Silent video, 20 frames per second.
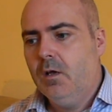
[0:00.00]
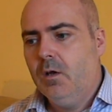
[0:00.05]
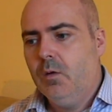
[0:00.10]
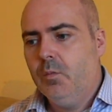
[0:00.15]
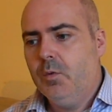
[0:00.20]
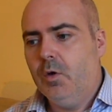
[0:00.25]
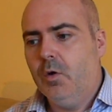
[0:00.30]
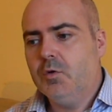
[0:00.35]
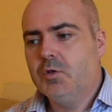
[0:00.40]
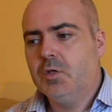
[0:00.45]

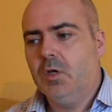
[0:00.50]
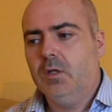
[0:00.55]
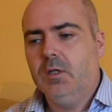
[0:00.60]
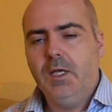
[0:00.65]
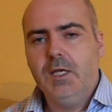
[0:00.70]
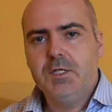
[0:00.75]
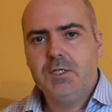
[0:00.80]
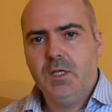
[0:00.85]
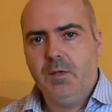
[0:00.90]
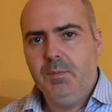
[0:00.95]
We also
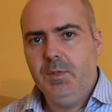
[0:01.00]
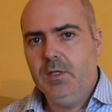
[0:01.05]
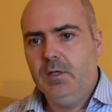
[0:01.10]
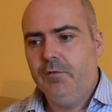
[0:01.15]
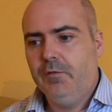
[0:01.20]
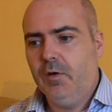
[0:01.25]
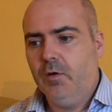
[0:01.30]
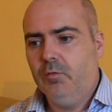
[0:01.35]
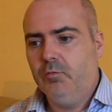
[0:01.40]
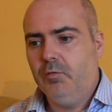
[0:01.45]
alleged a
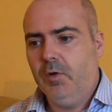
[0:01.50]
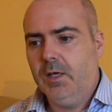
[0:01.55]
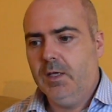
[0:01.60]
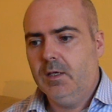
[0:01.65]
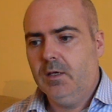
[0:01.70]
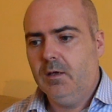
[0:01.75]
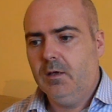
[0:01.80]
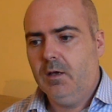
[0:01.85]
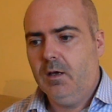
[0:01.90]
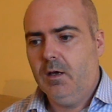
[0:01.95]
paedophile
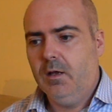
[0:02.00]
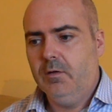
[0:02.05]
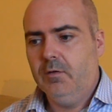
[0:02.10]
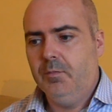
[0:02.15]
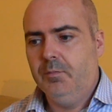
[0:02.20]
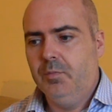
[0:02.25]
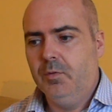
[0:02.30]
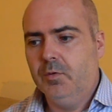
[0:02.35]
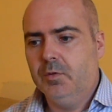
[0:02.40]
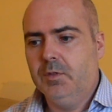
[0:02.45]
ring and
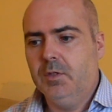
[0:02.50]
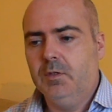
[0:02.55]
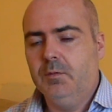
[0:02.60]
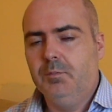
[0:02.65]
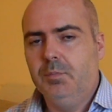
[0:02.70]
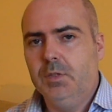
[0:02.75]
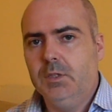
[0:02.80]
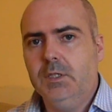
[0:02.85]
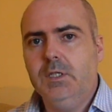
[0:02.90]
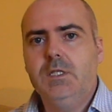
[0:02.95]
reported
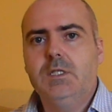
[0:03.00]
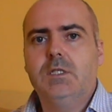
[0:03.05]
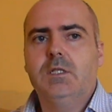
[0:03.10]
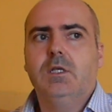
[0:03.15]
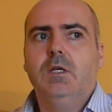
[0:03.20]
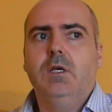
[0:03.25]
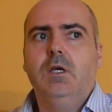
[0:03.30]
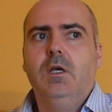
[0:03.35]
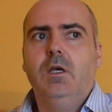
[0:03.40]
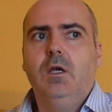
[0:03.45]

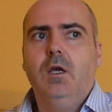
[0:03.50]
police